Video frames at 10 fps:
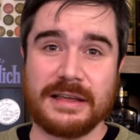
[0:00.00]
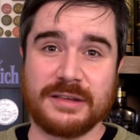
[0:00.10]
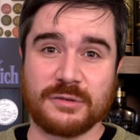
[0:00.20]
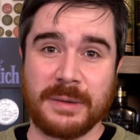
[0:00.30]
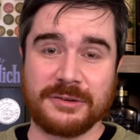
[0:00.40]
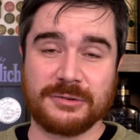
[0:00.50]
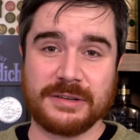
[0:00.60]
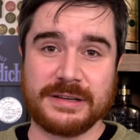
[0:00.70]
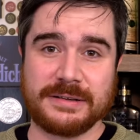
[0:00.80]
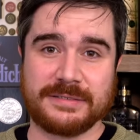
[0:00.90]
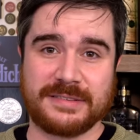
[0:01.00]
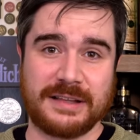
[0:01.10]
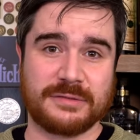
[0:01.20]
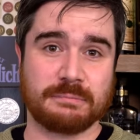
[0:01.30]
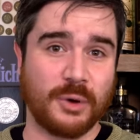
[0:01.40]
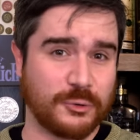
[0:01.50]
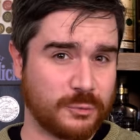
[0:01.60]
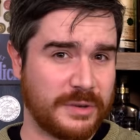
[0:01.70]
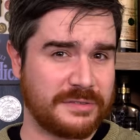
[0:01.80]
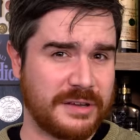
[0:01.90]
especially since
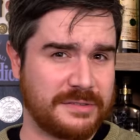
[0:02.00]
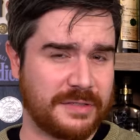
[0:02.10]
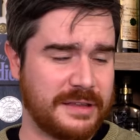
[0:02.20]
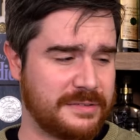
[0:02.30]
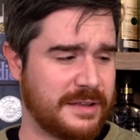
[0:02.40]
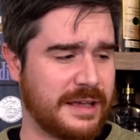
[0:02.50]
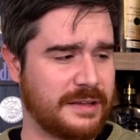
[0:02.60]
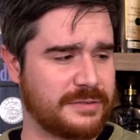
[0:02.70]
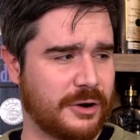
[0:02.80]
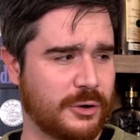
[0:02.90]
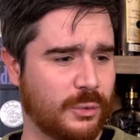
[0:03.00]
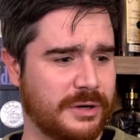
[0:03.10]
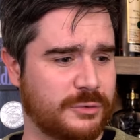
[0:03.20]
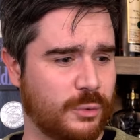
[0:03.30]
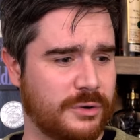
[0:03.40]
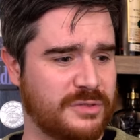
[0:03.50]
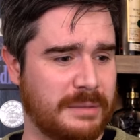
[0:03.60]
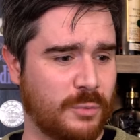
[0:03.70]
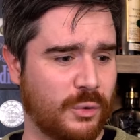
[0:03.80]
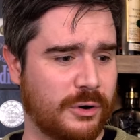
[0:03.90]
most whiskeys these days are going towards
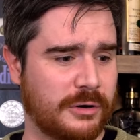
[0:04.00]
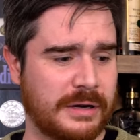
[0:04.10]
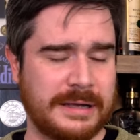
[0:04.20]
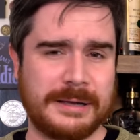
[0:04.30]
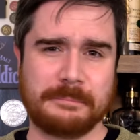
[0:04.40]
a more